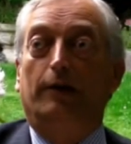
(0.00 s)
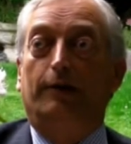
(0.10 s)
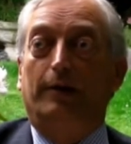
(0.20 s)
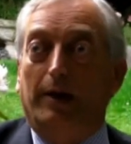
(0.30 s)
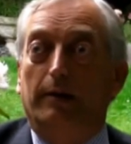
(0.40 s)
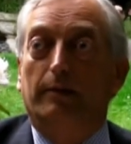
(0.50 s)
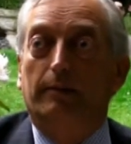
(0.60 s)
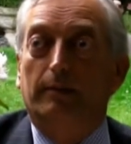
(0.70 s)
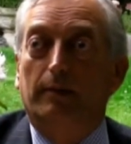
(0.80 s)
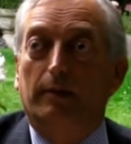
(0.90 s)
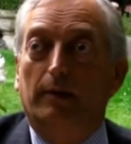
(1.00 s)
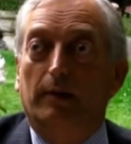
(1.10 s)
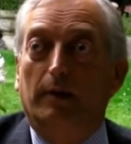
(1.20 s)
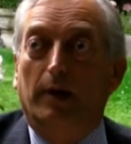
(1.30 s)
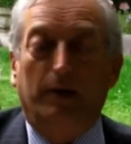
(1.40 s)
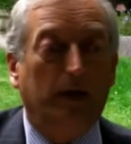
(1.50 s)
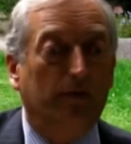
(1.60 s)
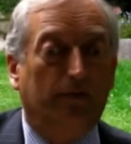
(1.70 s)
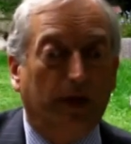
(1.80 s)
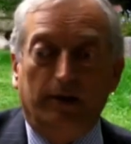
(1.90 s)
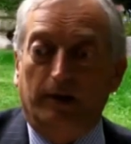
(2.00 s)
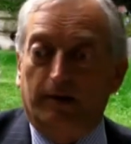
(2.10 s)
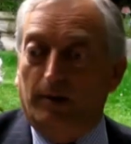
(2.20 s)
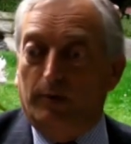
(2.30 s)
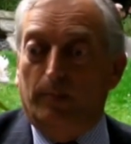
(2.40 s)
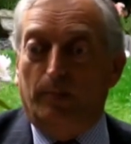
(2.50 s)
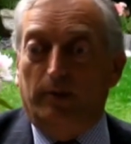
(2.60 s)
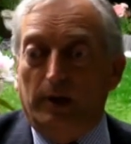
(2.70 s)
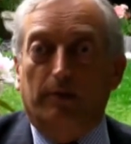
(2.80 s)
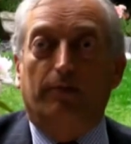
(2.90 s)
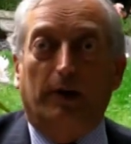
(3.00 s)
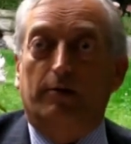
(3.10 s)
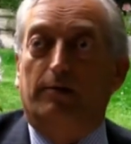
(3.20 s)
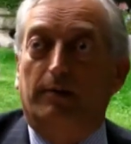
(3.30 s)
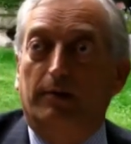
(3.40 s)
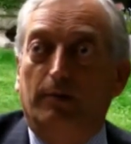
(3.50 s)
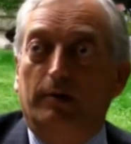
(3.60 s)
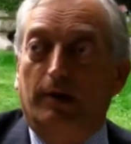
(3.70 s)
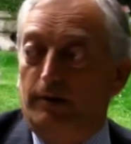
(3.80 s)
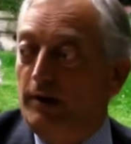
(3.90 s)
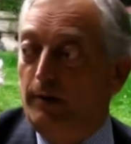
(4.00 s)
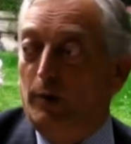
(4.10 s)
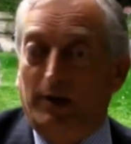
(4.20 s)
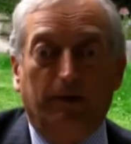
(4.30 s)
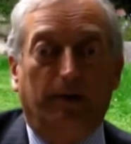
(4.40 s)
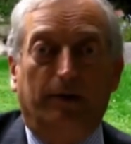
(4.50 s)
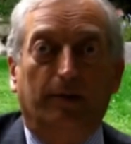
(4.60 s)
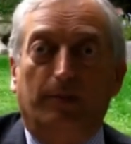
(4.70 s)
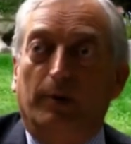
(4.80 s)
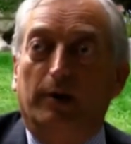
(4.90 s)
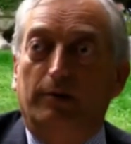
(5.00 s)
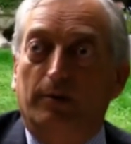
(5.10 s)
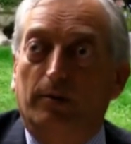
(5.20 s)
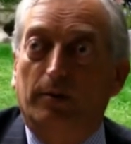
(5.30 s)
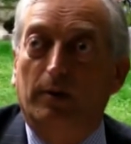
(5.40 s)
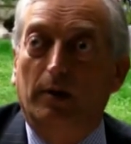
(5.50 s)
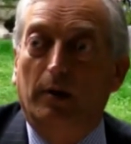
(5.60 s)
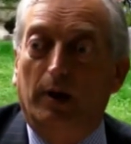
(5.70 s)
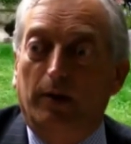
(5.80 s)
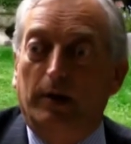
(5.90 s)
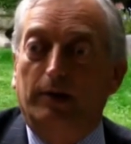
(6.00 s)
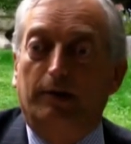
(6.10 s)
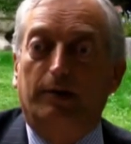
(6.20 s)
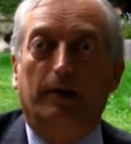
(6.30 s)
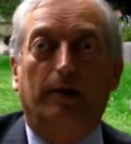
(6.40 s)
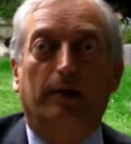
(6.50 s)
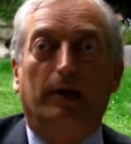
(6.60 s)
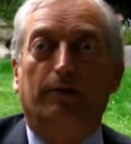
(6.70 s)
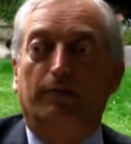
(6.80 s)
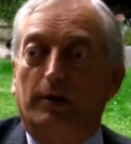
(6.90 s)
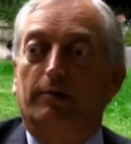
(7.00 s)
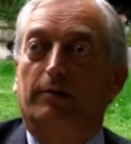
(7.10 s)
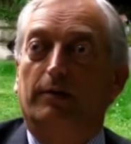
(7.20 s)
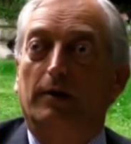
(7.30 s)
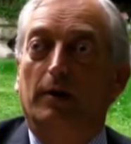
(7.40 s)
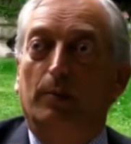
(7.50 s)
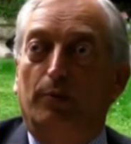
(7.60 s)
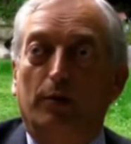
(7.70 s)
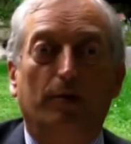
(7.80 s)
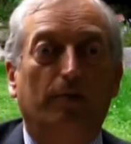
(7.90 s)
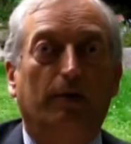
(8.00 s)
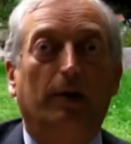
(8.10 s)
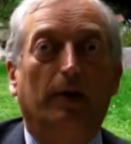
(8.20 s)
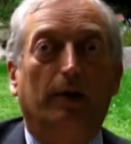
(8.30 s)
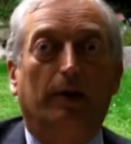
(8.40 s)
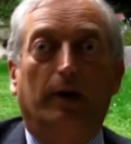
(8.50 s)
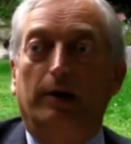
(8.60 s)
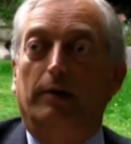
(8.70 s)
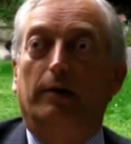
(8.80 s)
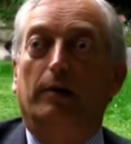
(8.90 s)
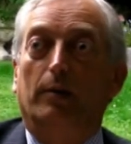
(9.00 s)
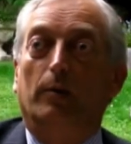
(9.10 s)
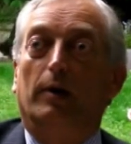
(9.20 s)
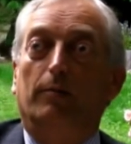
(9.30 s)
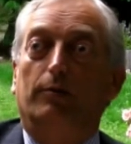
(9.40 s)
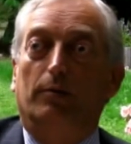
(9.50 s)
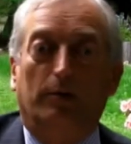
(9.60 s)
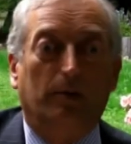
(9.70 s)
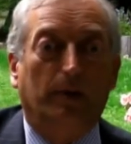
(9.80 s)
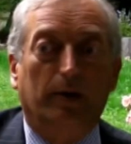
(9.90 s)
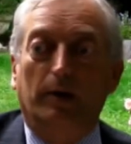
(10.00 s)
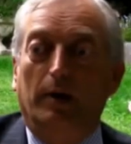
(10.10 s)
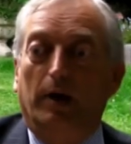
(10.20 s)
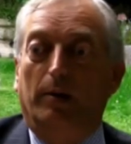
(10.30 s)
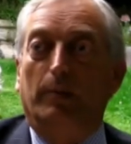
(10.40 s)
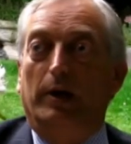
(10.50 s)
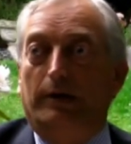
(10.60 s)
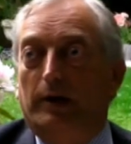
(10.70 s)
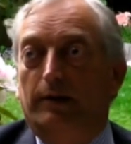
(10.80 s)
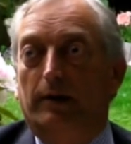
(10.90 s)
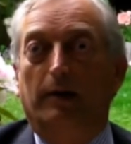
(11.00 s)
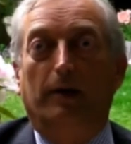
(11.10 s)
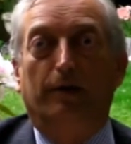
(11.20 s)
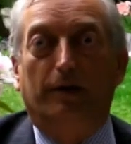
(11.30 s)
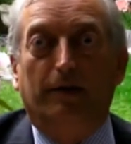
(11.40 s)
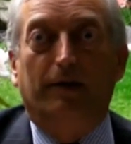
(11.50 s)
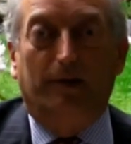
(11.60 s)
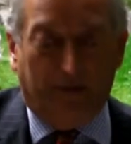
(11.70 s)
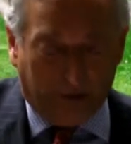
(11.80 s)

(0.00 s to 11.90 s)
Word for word: said and then inventing some complete fiction which has nothing whatever to do with my talk and then to say that that fiction proves that I didn't know what I was talking about and that my data didn't even